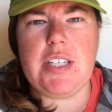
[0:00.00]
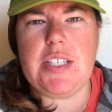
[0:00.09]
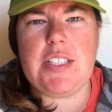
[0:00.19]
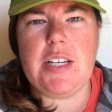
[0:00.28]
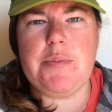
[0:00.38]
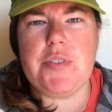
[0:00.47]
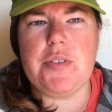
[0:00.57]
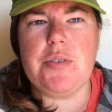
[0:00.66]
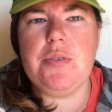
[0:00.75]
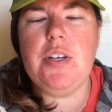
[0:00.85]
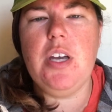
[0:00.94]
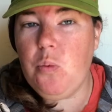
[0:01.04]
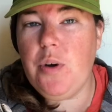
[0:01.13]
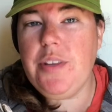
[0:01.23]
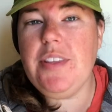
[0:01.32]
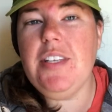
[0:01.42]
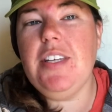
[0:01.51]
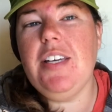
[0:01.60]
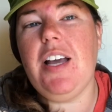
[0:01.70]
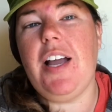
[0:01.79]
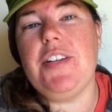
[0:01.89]
anytime soon. One
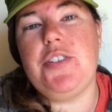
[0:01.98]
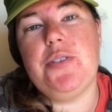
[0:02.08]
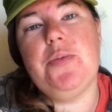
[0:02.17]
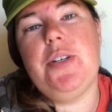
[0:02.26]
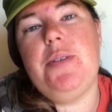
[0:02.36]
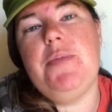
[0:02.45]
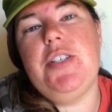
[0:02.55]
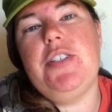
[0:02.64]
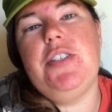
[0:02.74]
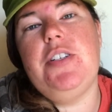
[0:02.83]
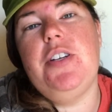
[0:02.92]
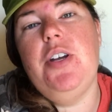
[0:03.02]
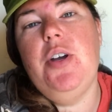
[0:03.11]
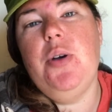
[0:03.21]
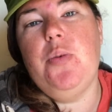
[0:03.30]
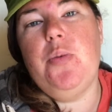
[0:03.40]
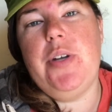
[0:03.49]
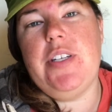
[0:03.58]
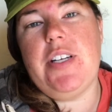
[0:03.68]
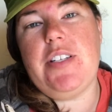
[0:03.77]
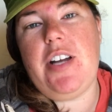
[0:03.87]
thing I do want to mention
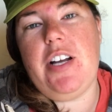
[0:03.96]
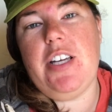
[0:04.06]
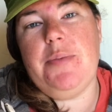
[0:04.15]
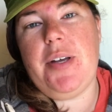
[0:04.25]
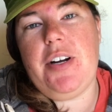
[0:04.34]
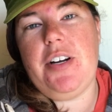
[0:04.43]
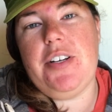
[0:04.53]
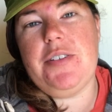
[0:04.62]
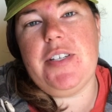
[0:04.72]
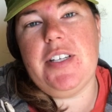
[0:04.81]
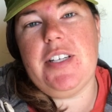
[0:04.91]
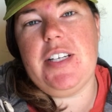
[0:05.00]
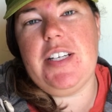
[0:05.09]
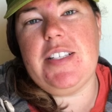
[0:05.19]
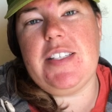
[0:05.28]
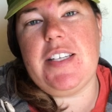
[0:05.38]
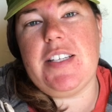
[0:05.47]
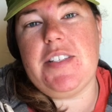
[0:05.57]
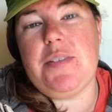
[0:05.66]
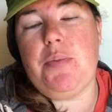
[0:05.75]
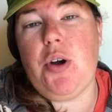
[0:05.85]
when talking about our utilities
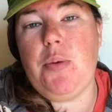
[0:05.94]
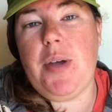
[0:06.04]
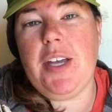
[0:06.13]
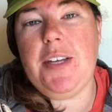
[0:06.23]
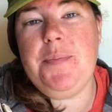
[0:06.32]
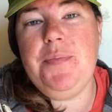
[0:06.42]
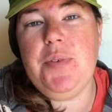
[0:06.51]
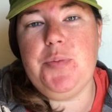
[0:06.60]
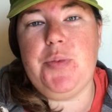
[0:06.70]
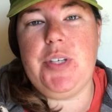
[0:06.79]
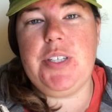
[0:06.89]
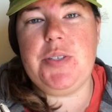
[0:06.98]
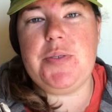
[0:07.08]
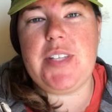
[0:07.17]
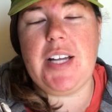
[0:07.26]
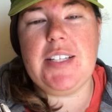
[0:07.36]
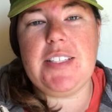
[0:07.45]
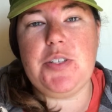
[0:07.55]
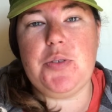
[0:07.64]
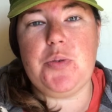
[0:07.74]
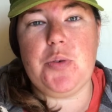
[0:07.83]
is propane. We use that
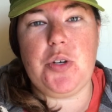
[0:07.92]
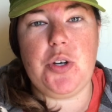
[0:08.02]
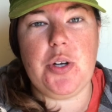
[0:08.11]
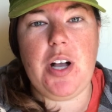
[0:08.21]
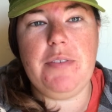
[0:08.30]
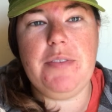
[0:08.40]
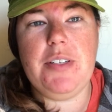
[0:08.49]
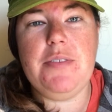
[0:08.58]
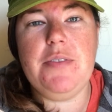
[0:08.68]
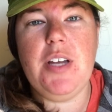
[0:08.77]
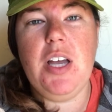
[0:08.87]
to cook off of.